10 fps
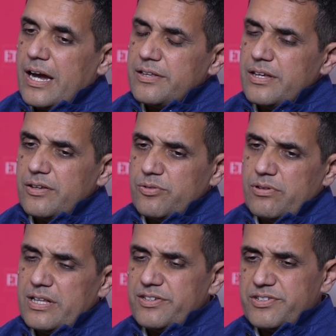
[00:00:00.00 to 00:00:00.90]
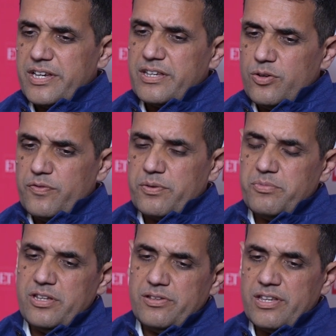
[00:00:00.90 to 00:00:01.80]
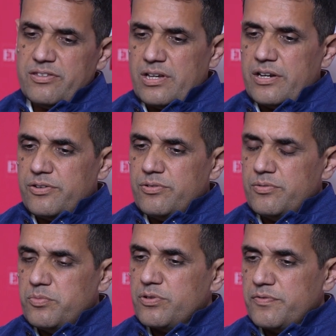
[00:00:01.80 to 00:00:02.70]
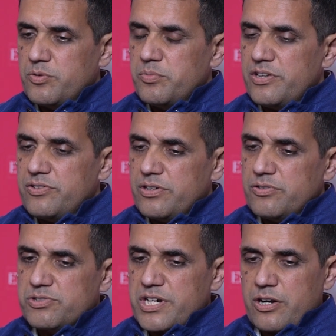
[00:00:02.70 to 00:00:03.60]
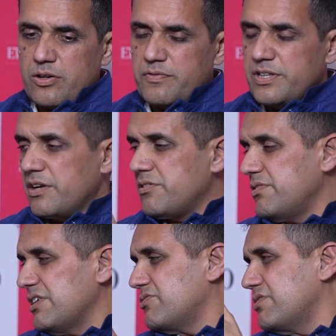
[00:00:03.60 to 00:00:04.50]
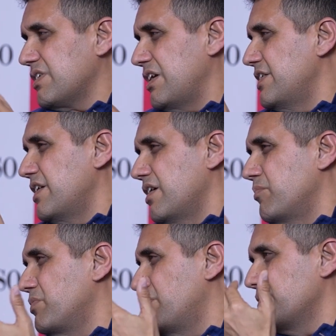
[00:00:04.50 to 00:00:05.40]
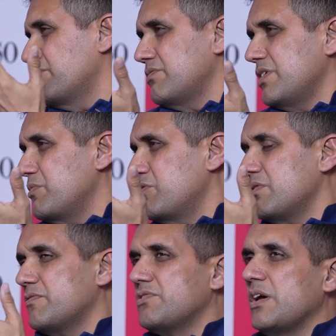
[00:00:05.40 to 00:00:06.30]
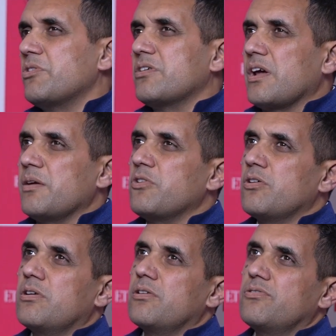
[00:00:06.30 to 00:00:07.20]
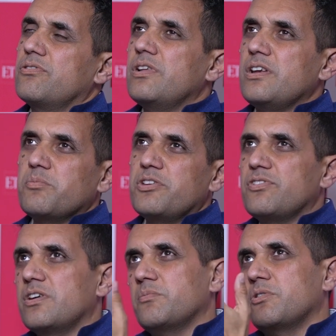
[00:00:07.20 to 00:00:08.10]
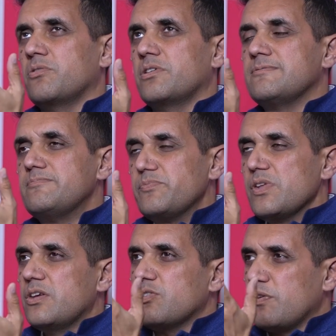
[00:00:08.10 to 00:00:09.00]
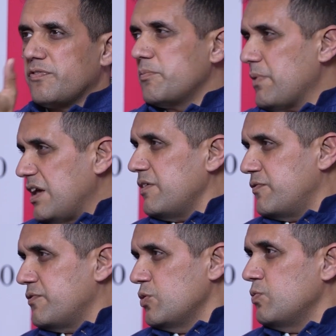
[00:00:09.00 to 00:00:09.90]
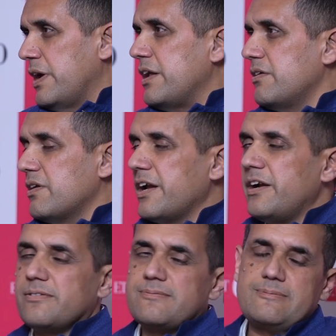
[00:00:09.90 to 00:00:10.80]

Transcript: I think, I'll just take you from the things that both of you mentioned. You started off with that 6 trillion number, the amount of cybercrime loss. Then you mentioned about, from if to when, right?